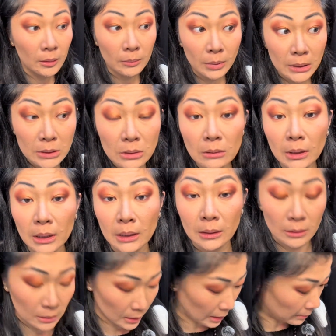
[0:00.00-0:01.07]
It's okay.
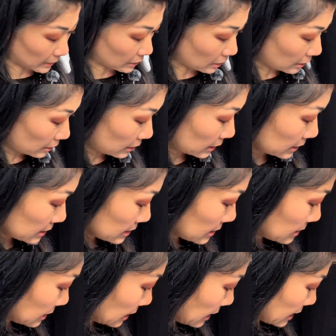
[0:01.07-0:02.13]
Like, my daughter
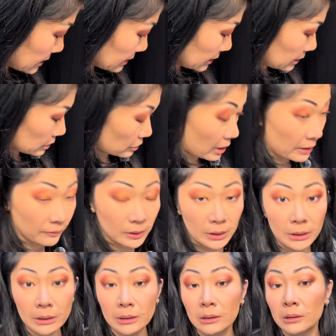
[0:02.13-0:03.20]
is an excellent
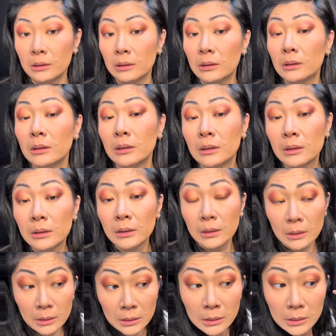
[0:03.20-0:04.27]
traveler.
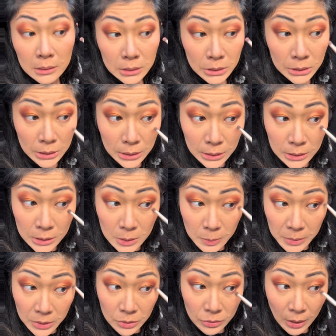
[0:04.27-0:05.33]
She's
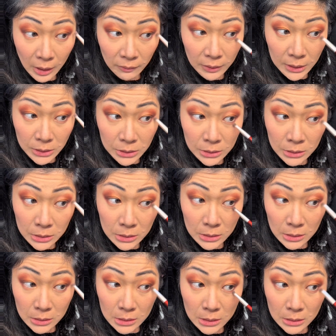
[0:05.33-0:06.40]
been traveling
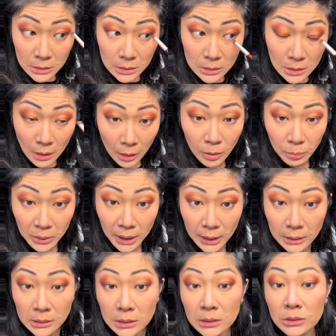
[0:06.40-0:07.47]
since on a
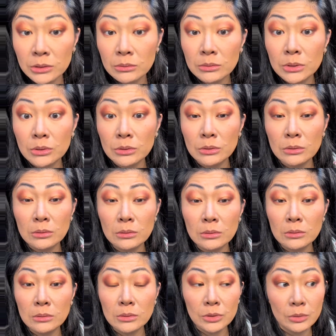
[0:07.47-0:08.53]
plane since she was
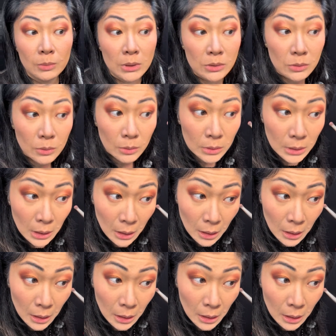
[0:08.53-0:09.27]
2 months old.